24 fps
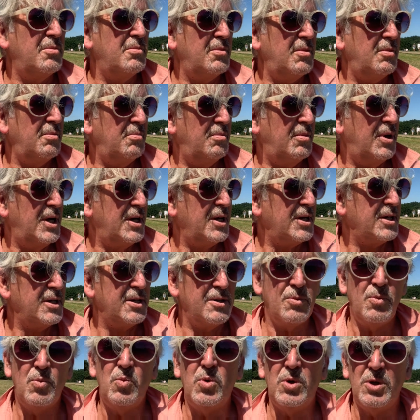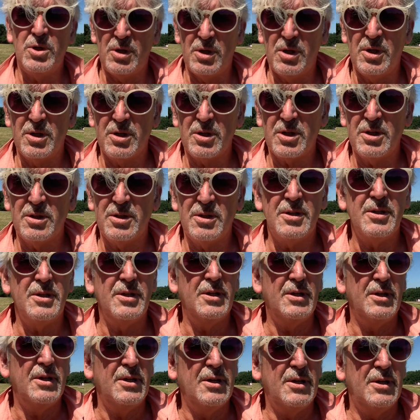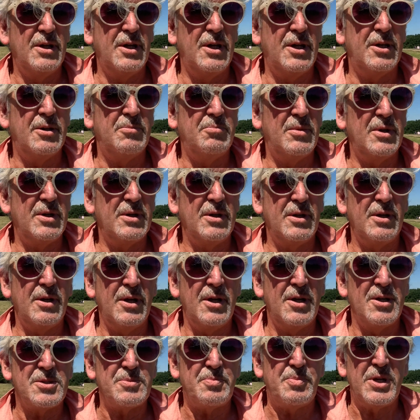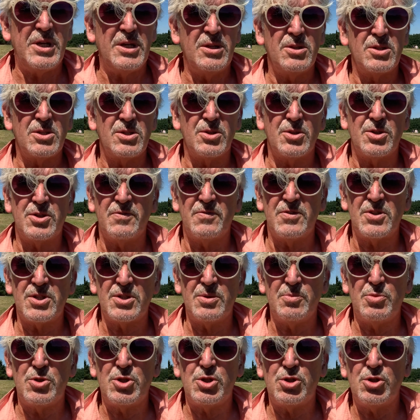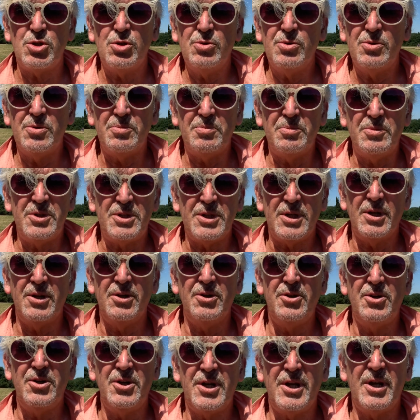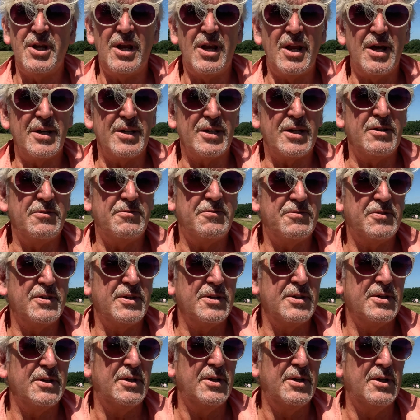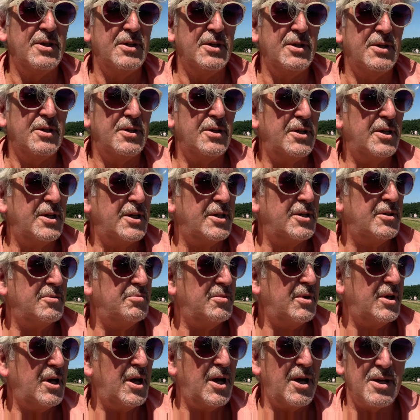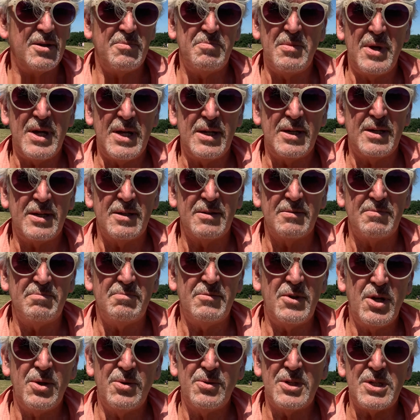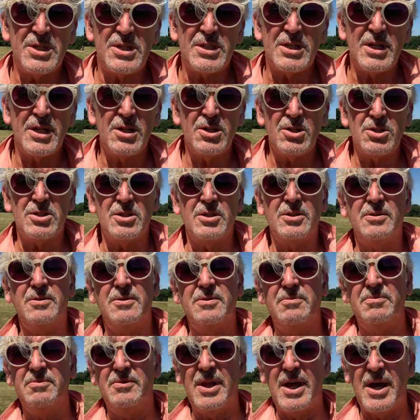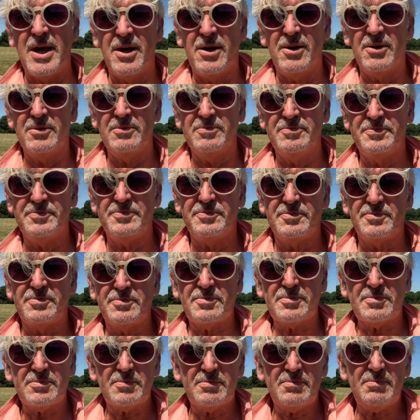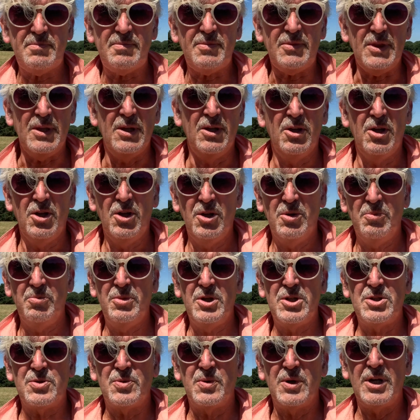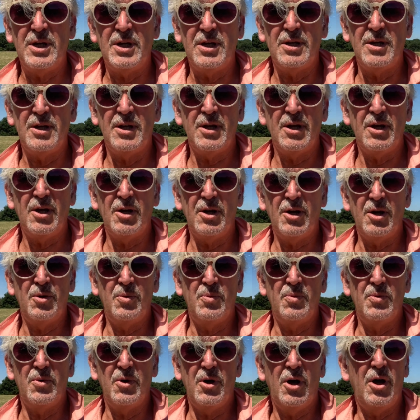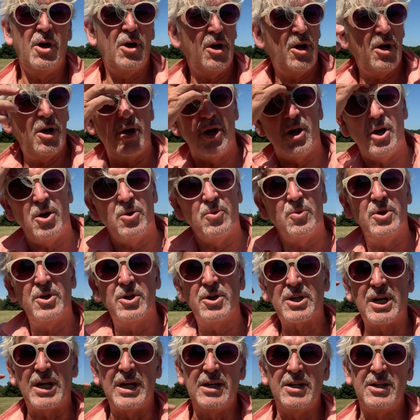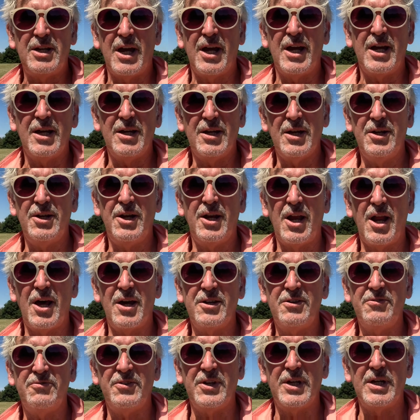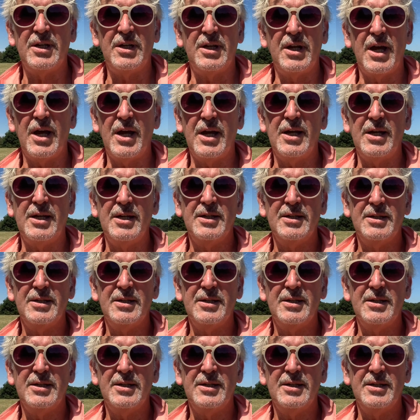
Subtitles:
My work has been sort of subsumed under life. I make no distinction now between a working day and a lifing day.